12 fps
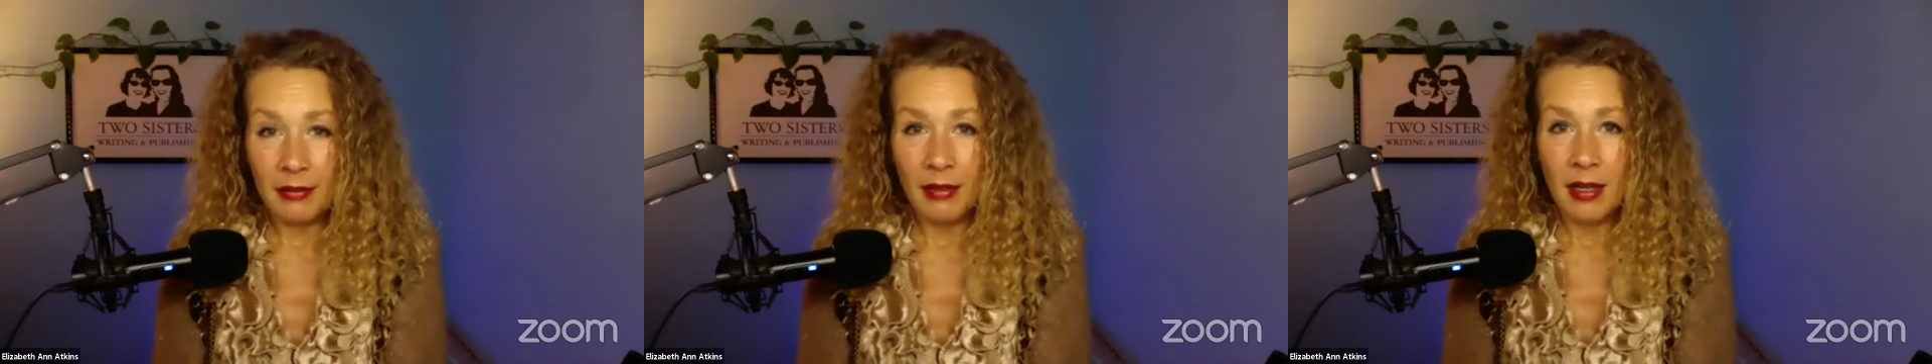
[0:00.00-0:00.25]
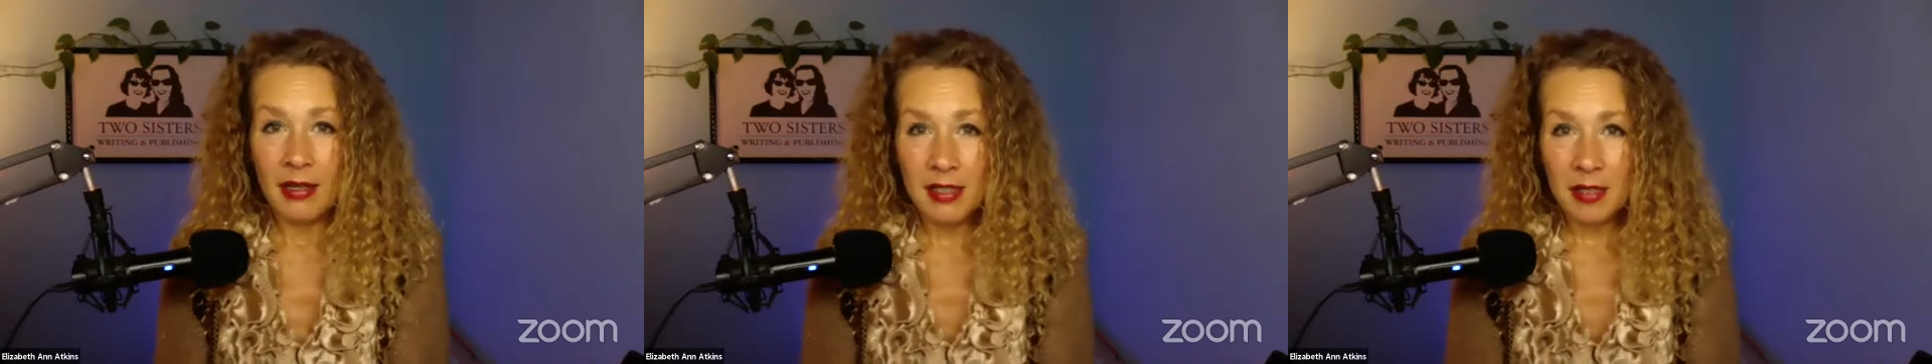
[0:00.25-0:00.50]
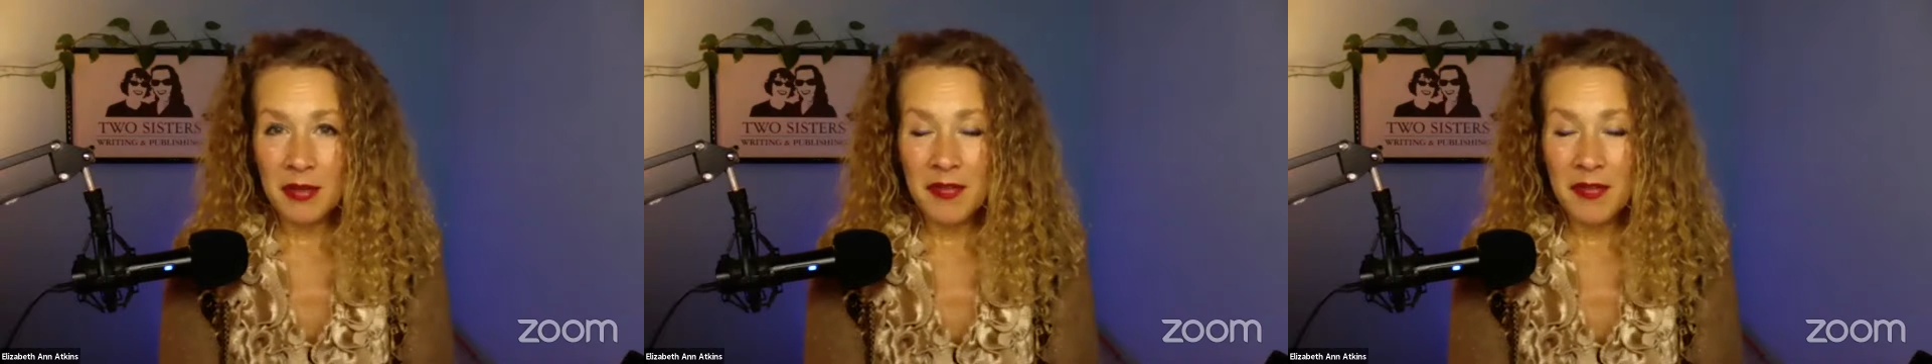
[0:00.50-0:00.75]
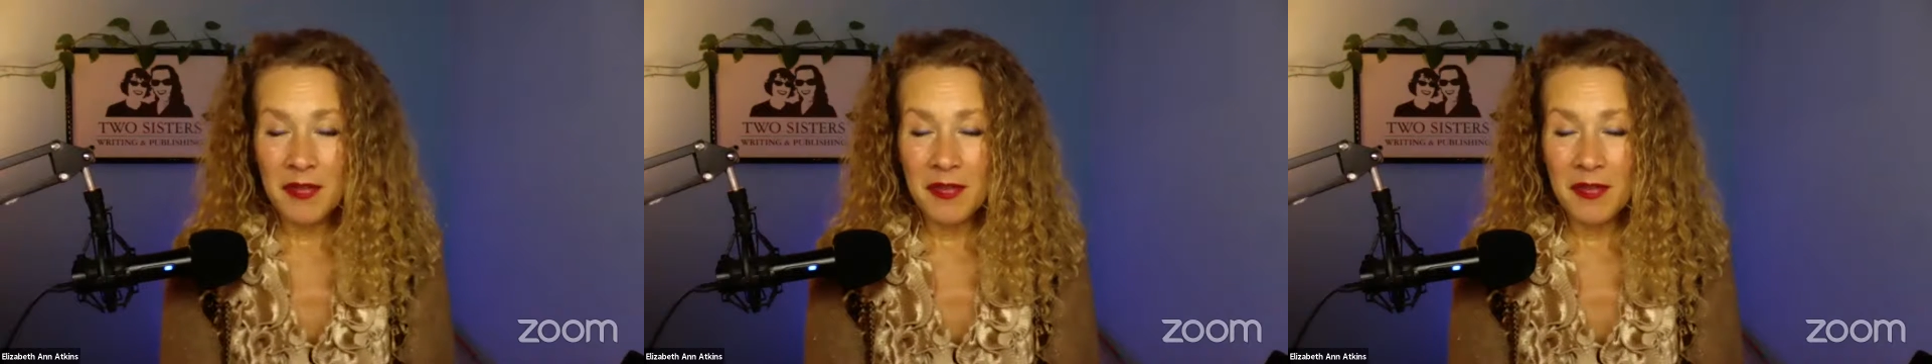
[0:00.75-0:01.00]
and some of
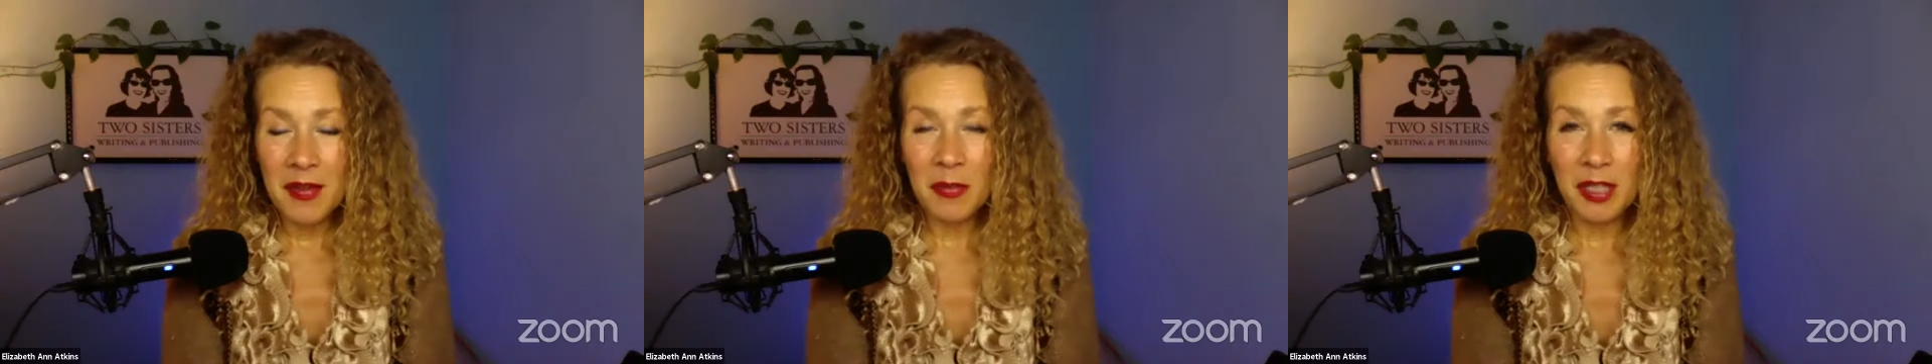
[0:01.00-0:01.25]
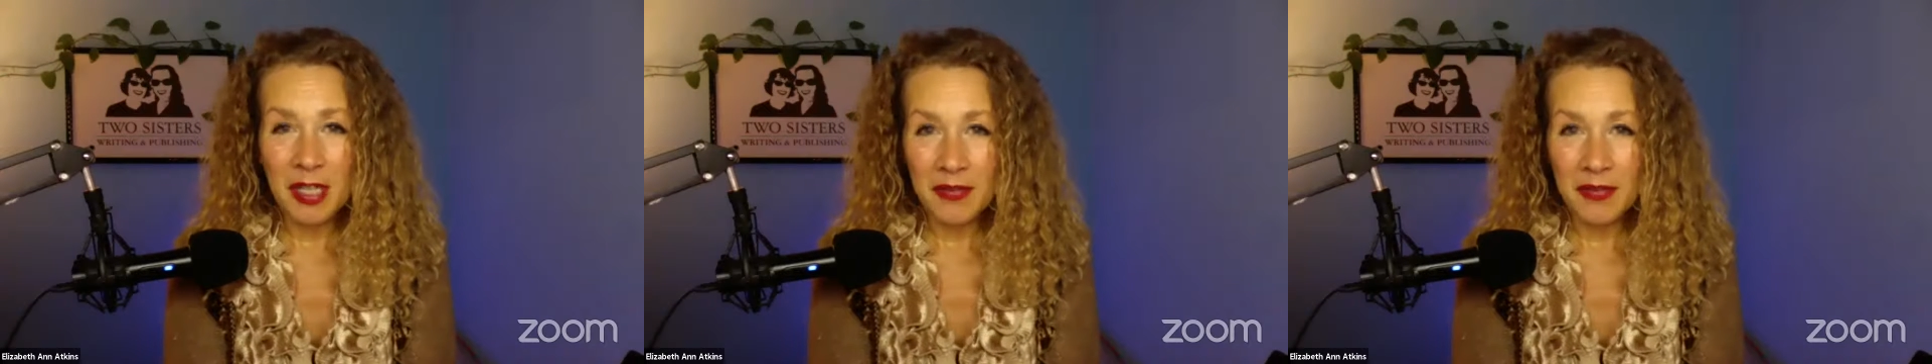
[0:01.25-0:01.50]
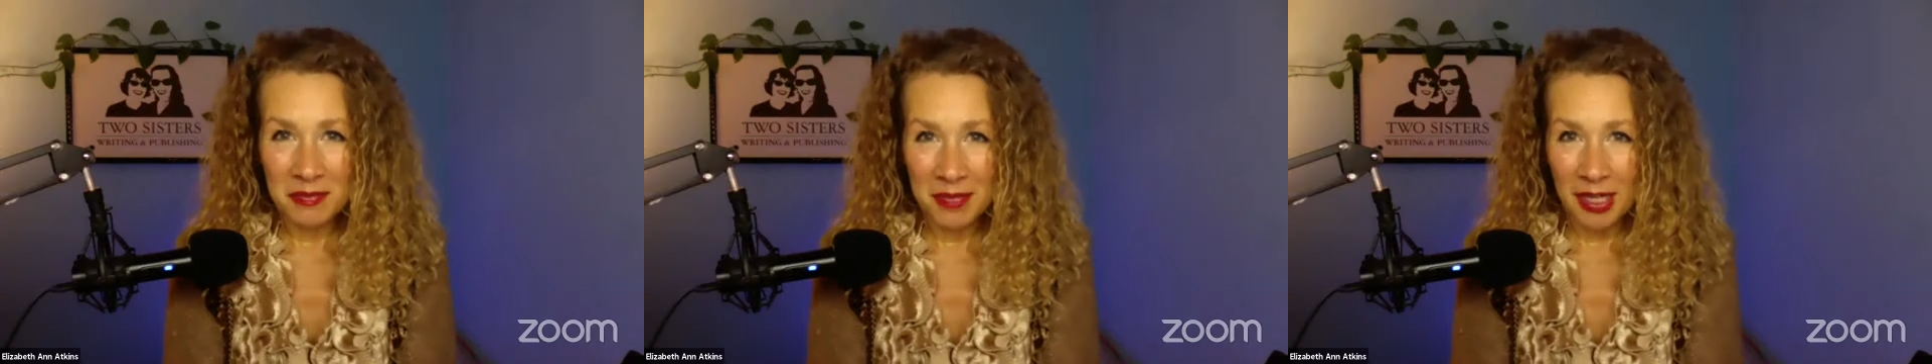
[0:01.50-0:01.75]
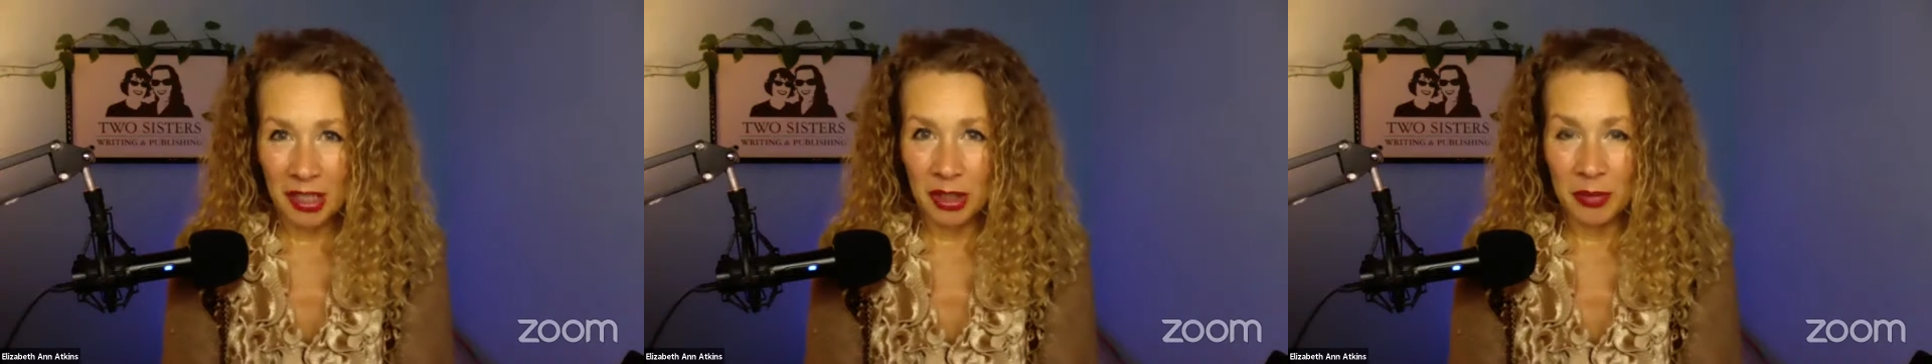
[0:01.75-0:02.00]
them were even
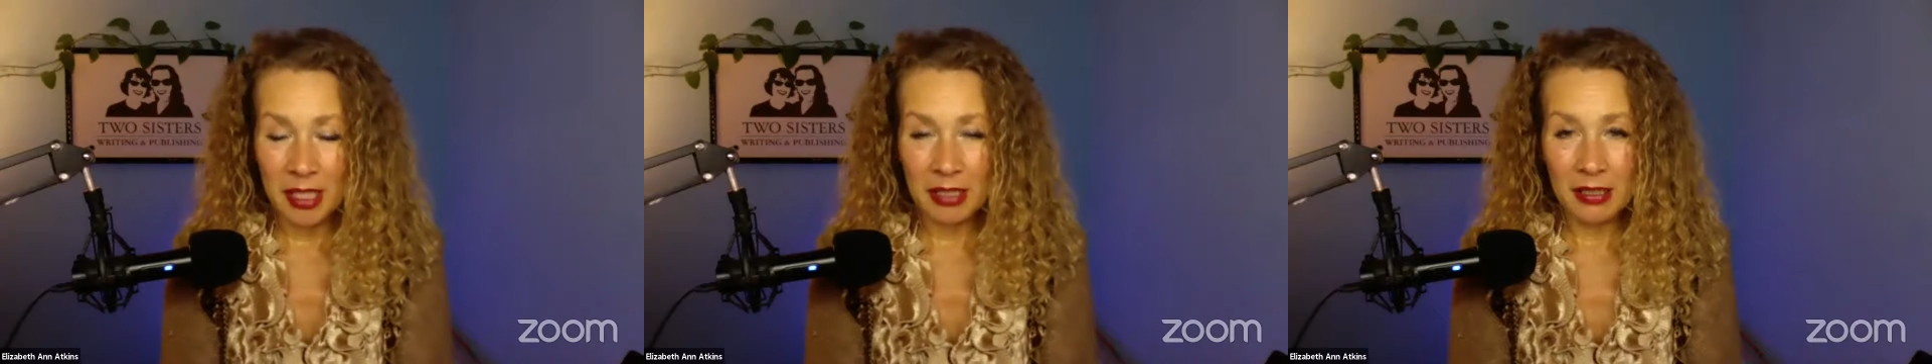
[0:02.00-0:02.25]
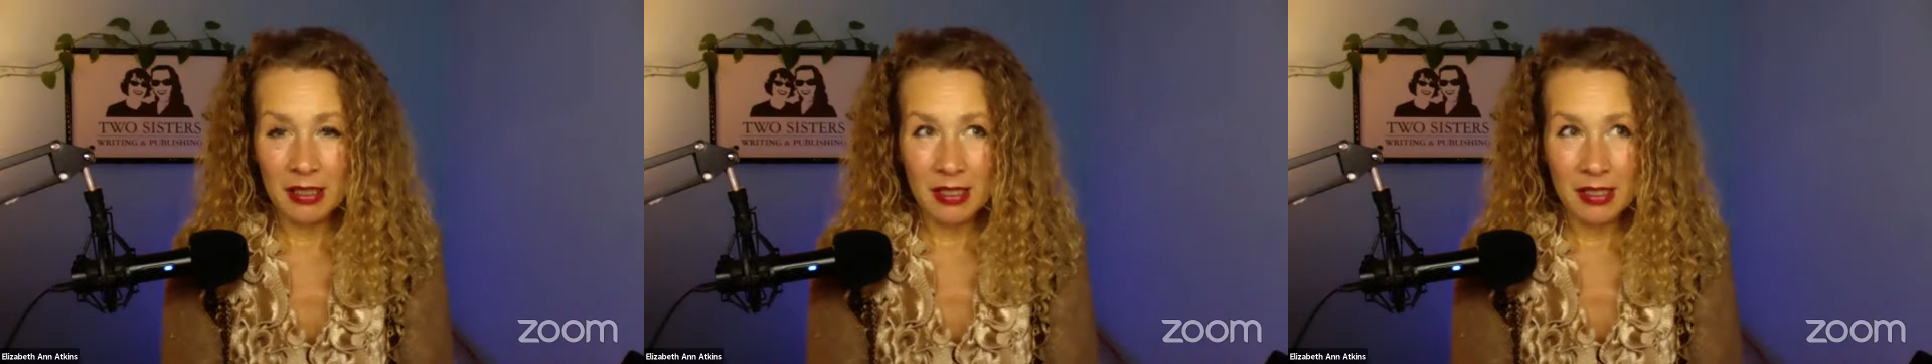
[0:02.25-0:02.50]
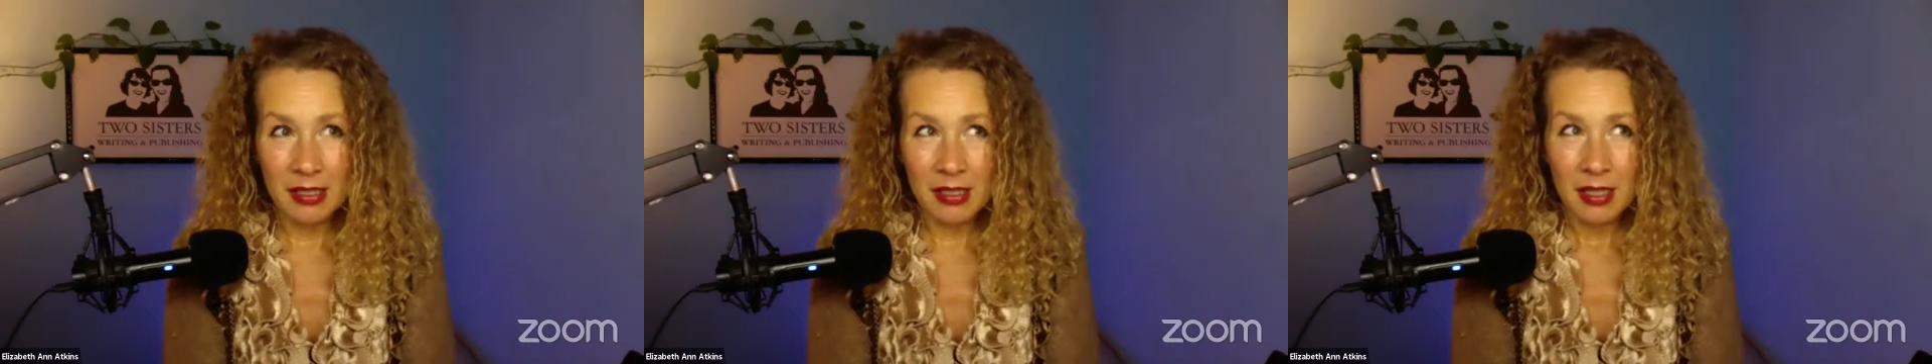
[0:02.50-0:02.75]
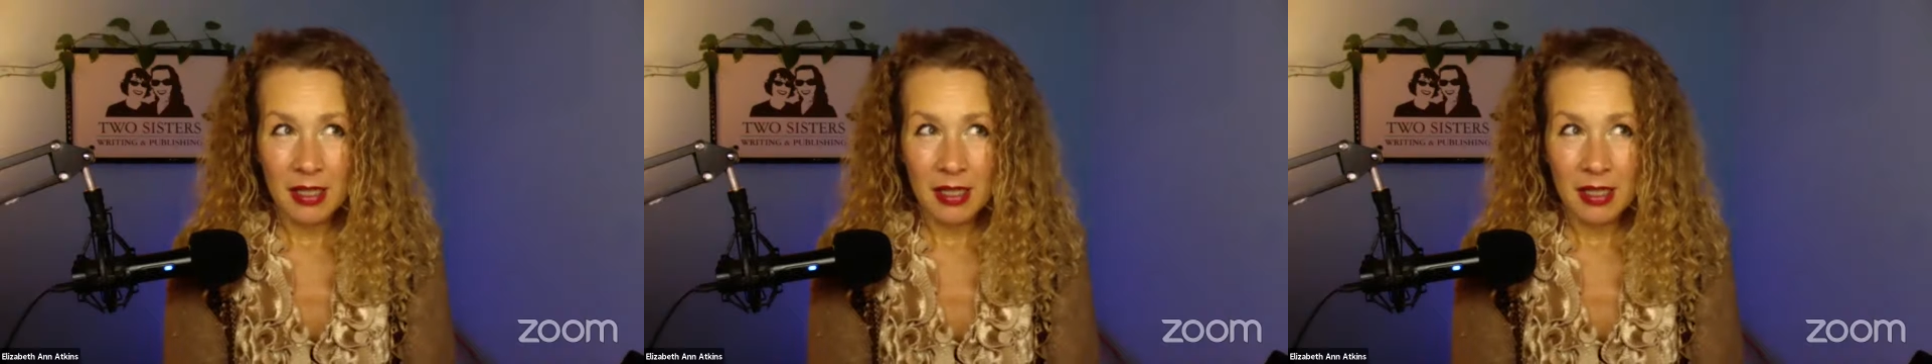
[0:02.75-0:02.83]
better because